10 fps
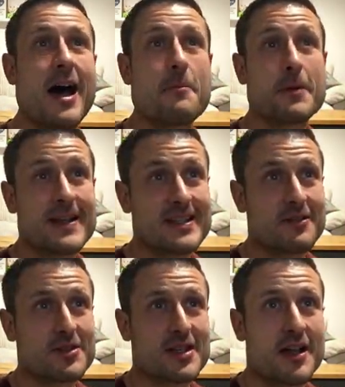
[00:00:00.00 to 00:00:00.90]
Please give
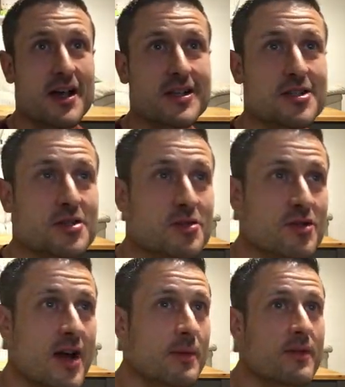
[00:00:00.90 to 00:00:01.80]
us a like and
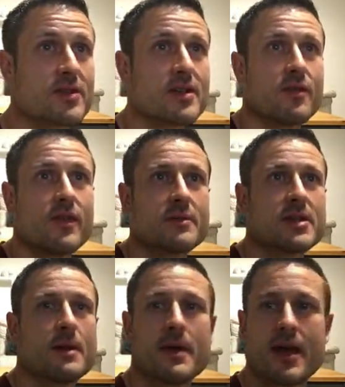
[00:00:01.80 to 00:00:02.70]
subscribe, give us a thumbs
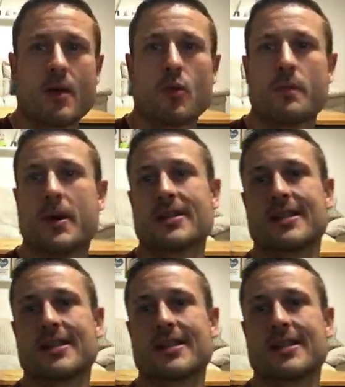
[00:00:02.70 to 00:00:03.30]
up, and we'll bust